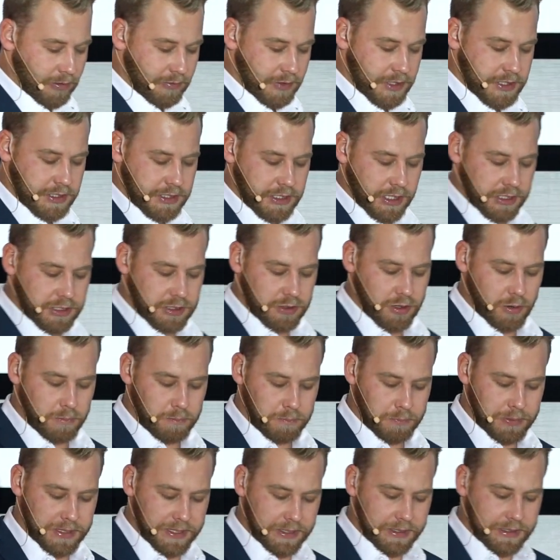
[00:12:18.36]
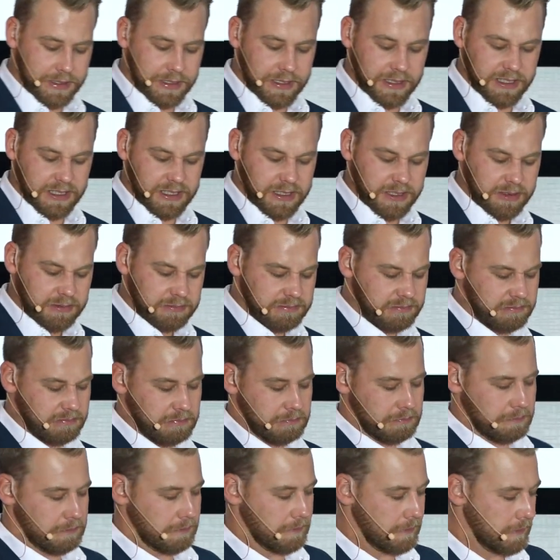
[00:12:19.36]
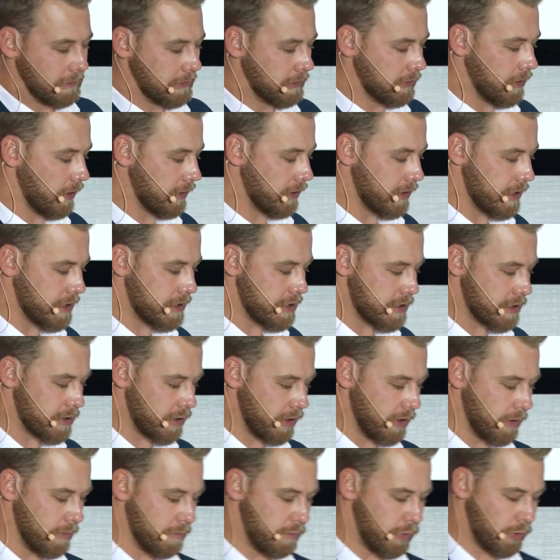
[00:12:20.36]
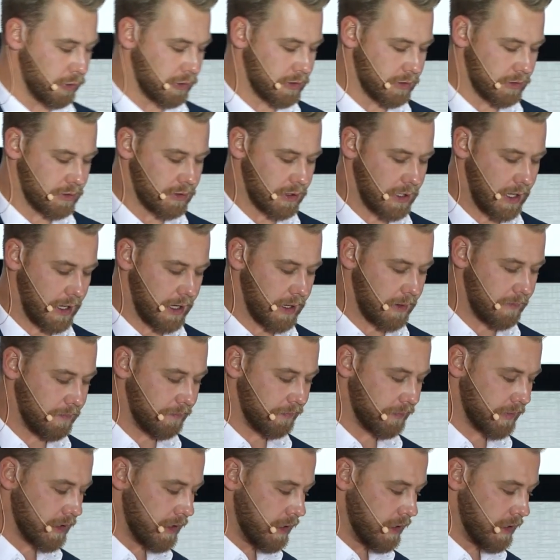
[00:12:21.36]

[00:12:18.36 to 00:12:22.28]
over 6 completely, not necessarily important today.